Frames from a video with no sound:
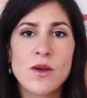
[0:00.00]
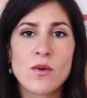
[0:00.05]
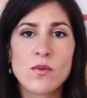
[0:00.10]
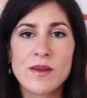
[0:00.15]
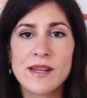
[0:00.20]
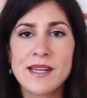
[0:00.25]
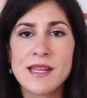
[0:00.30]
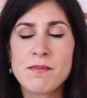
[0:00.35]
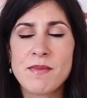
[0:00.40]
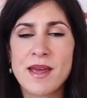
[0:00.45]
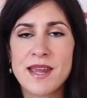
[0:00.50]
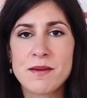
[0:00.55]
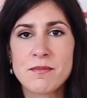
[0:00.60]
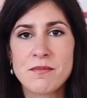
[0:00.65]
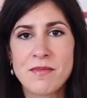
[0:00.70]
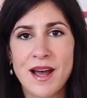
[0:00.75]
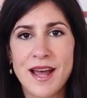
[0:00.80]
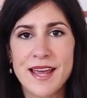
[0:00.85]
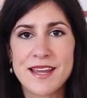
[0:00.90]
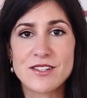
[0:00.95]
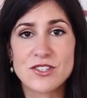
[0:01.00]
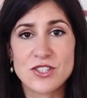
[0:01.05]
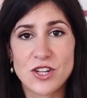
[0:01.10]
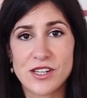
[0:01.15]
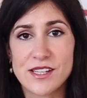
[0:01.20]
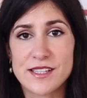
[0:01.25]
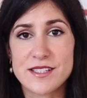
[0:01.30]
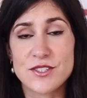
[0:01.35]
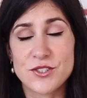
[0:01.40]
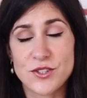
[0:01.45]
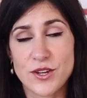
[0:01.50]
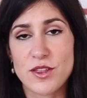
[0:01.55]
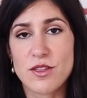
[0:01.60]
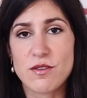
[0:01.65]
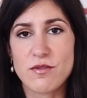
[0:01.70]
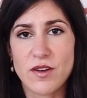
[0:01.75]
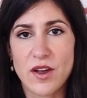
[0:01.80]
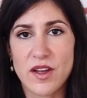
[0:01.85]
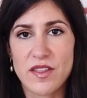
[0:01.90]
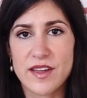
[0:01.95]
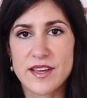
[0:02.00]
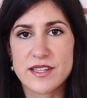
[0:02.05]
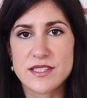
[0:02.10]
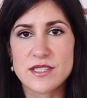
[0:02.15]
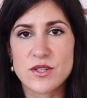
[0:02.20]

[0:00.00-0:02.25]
really make my dollar stretch further.